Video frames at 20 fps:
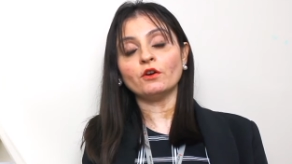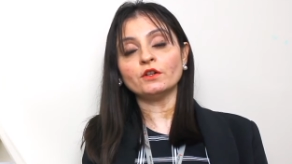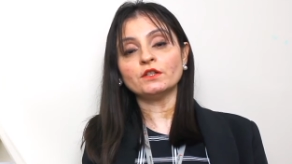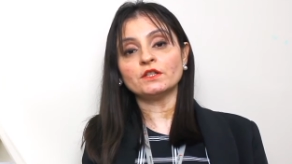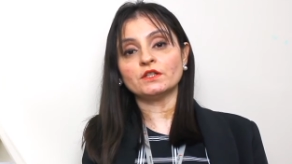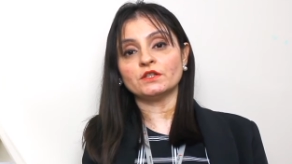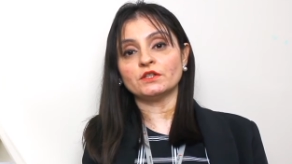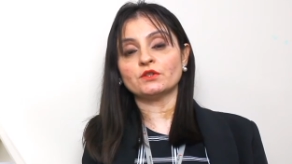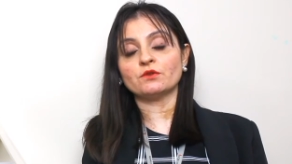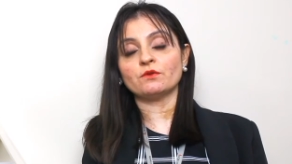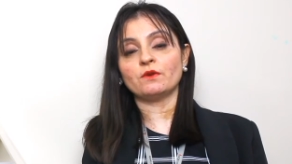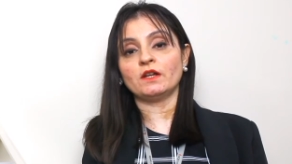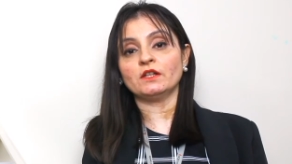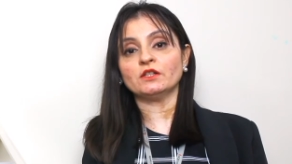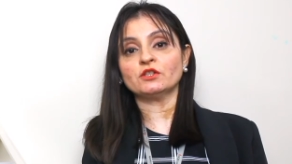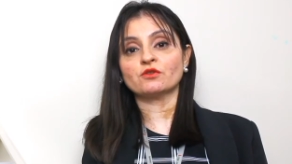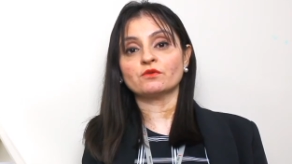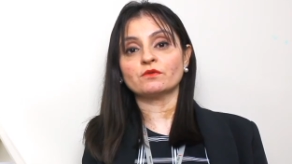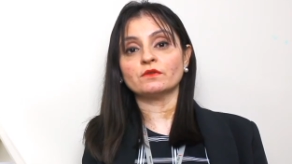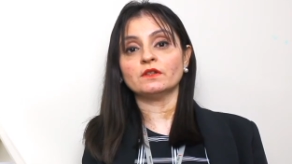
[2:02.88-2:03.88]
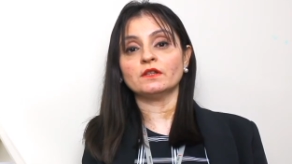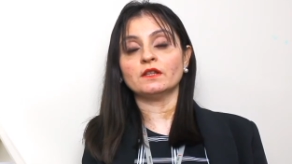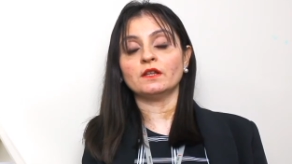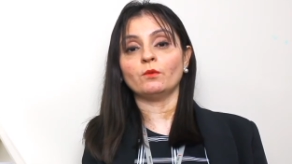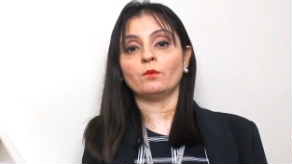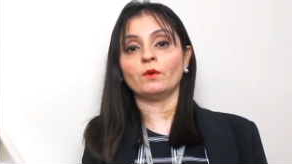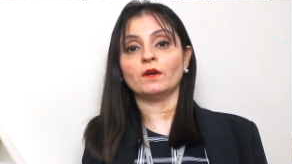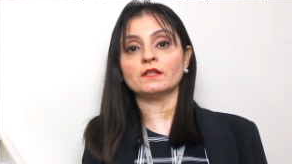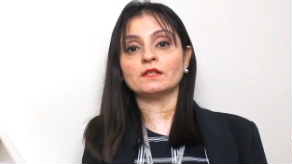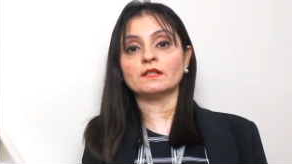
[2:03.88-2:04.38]
order to ensure
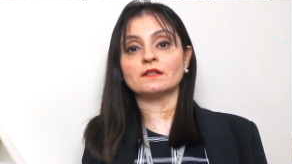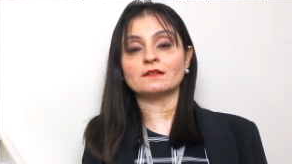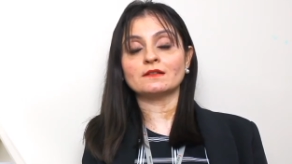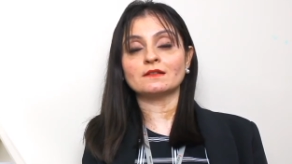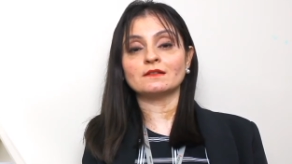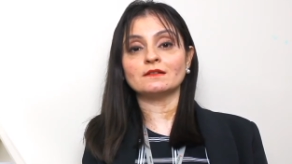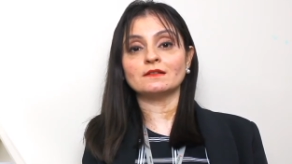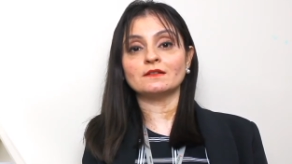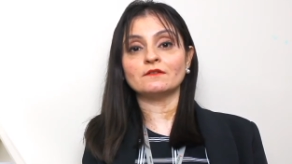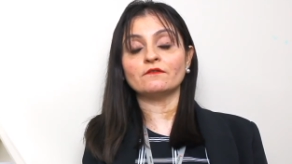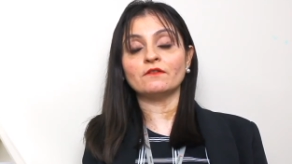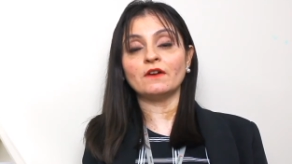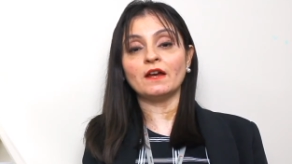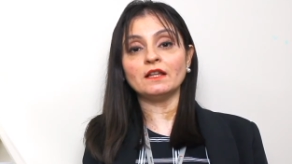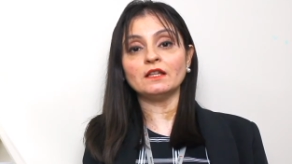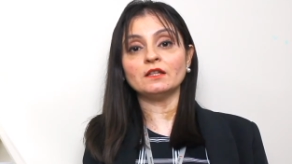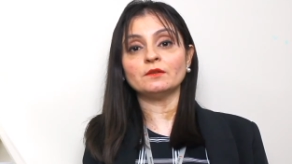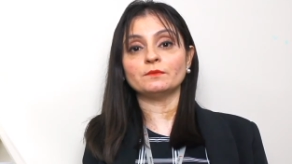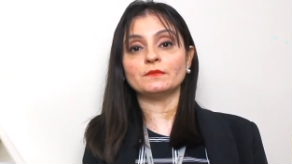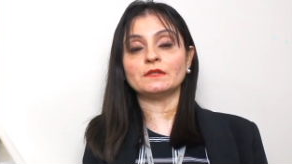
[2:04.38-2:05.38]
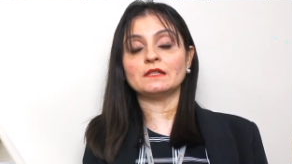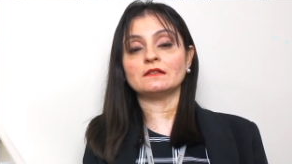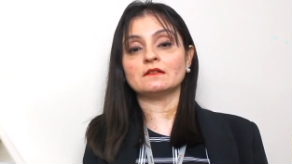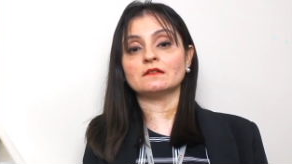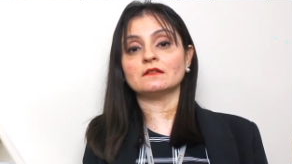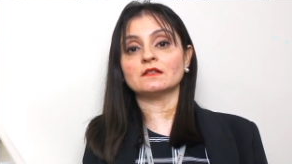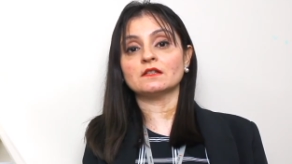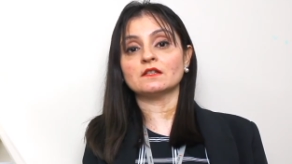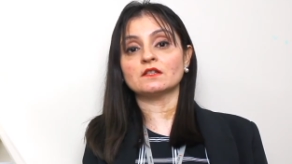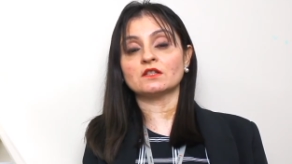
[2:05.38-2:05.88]
that one doesn't develop
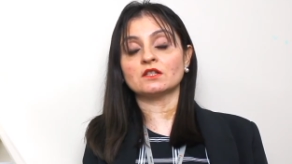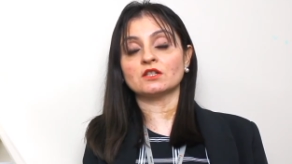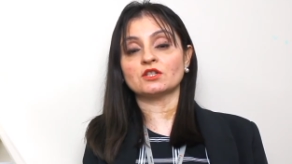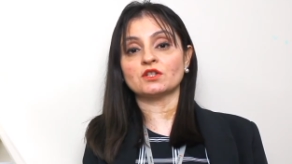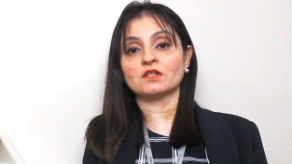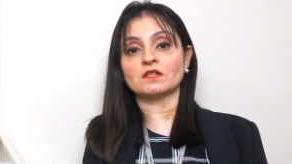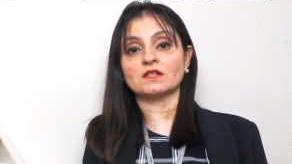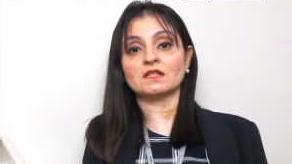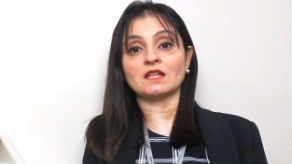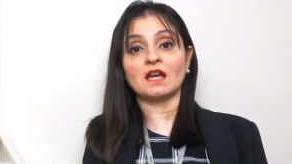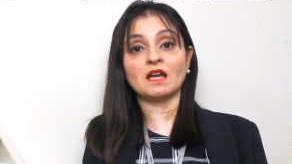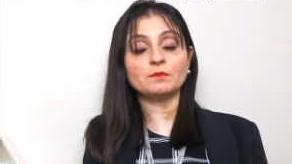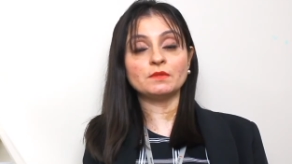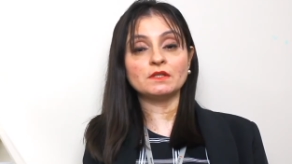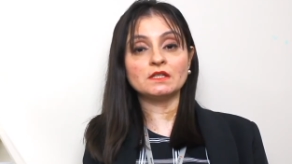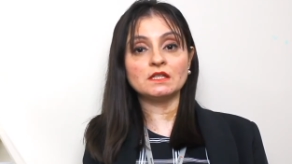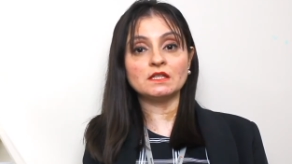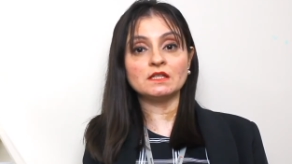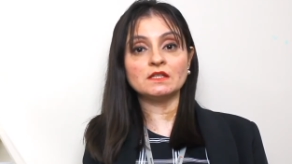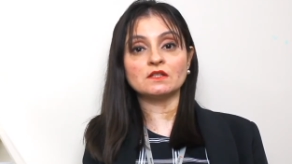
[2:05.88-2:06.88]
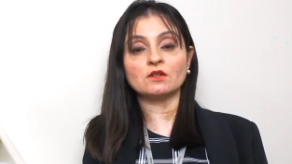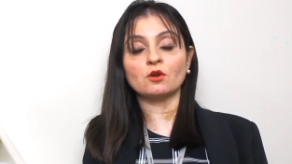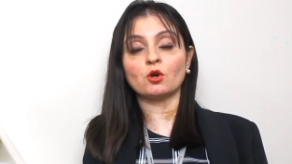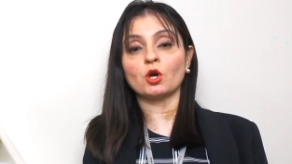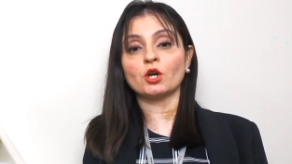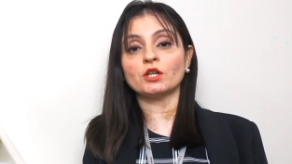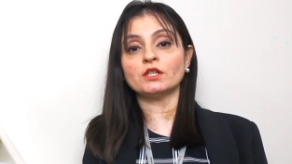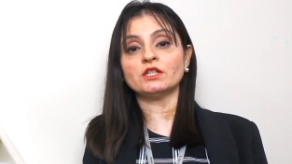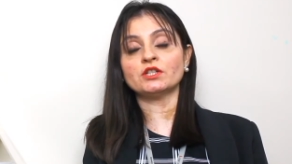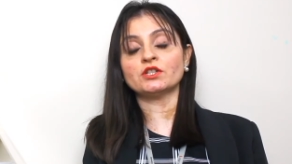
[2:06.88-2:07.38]
diseases such as diabetes or
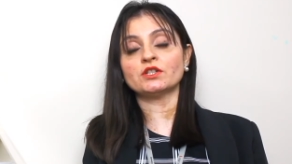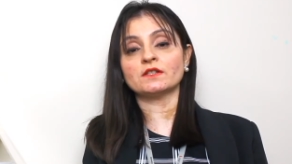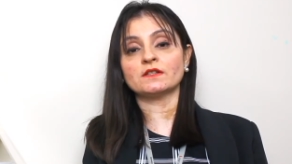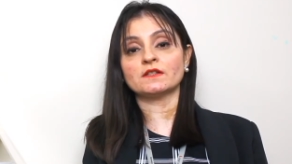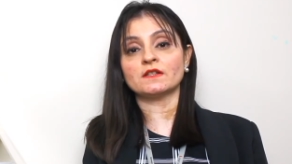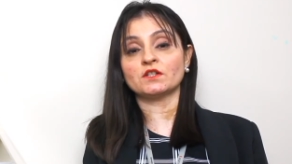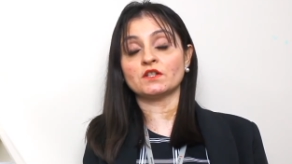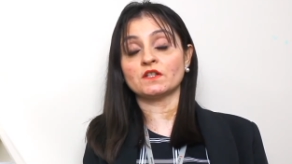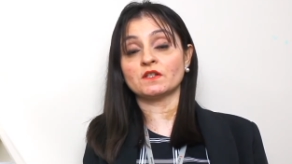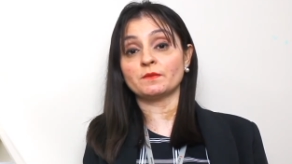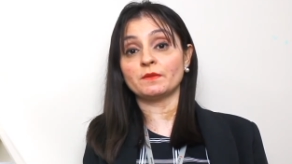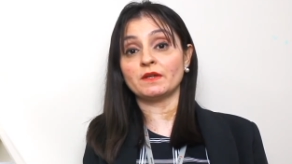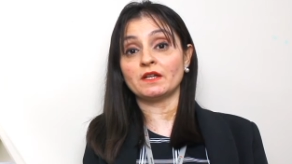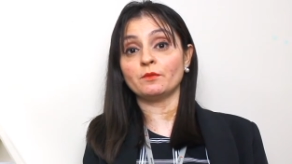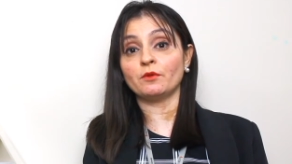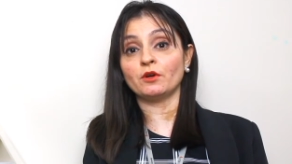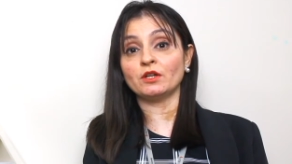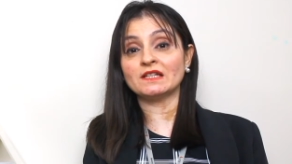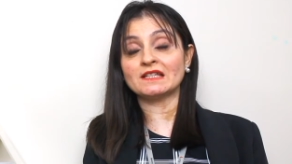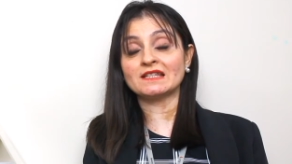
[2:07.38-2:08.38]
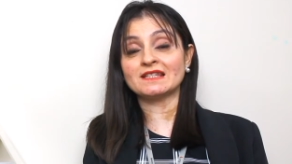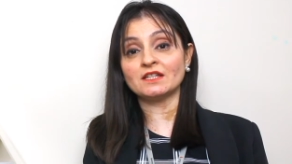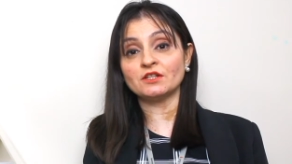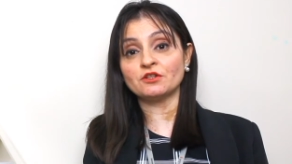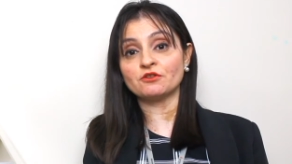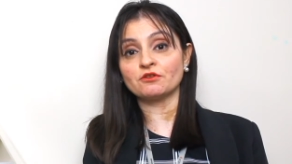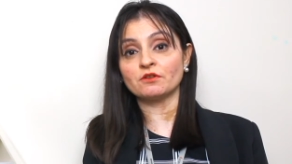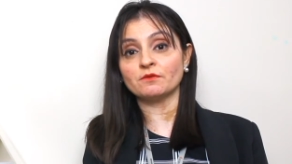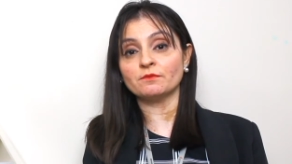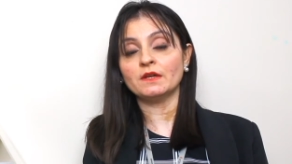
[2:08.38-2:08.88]
conditions such as metabolic
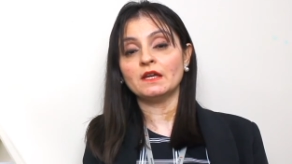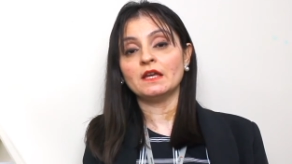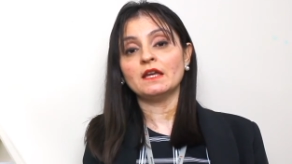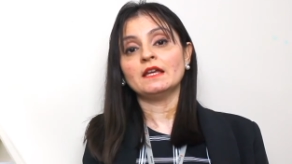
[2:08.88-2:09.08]
syndrome,